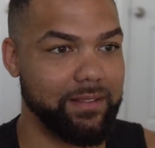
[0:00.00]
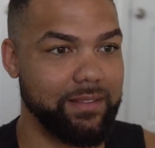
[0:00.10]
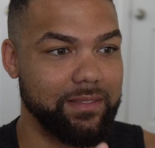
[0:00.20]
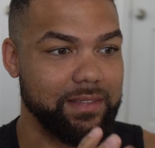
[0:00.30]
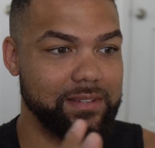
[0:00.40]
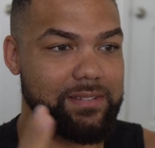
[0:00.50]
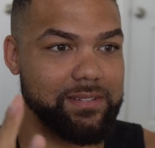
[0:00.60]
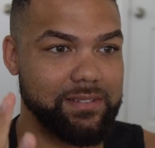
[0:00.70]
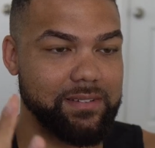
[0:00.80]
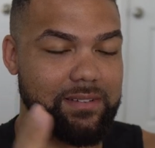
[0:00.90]

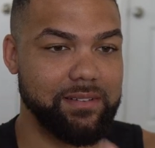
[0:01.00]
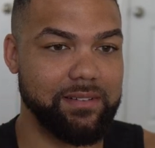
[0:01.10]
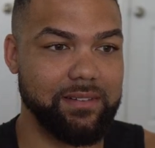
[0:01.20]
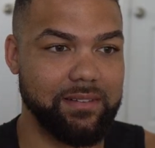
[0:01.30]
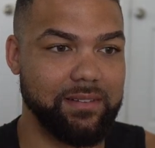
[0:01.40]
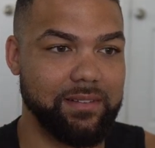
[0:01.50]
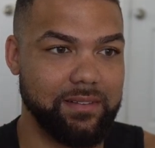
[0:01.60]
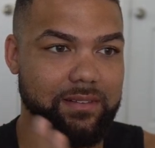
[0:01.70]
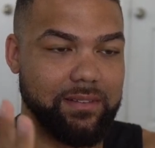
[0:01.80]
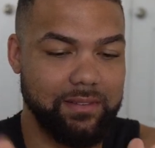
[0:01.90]
this
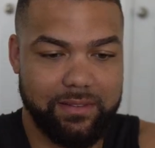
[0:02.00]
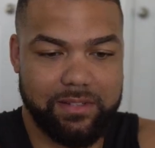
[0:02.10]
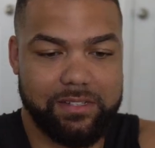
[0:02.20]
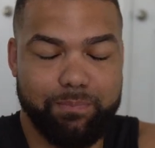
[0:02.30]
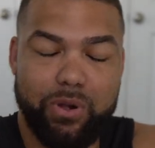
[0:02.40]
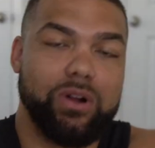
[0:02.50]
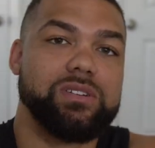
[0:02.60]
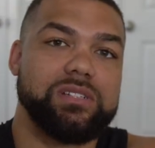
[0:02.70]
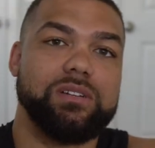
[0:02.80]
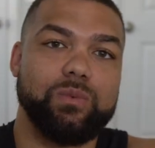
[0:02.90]
this
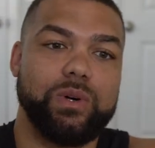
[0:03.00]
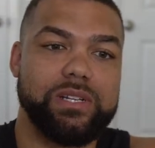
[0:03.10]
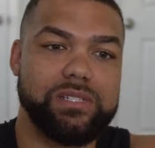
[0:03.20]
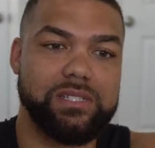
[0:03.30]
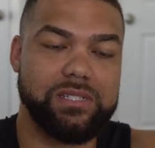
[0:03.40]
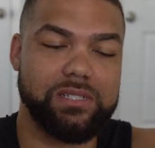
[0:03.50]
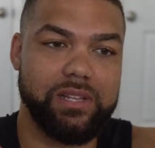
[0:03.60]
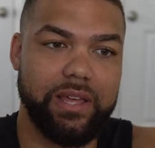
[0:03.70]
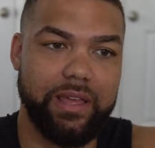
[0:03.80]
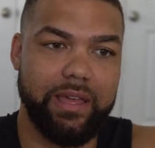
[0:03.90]
person was
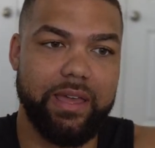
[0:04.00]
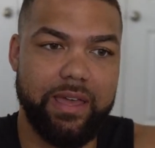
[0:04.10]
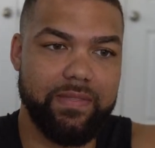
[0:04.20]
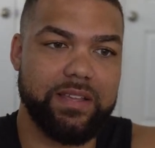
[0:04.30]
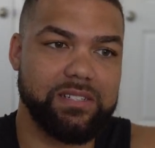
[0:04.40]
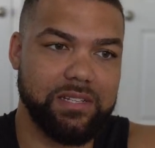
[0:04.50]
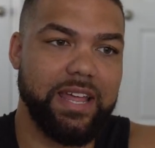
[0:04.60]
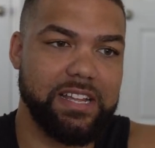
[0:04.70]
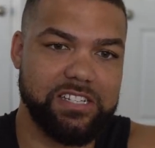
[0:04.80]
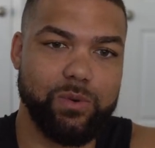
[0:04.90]
in this
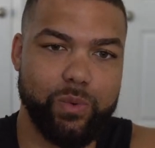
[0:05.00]
lazy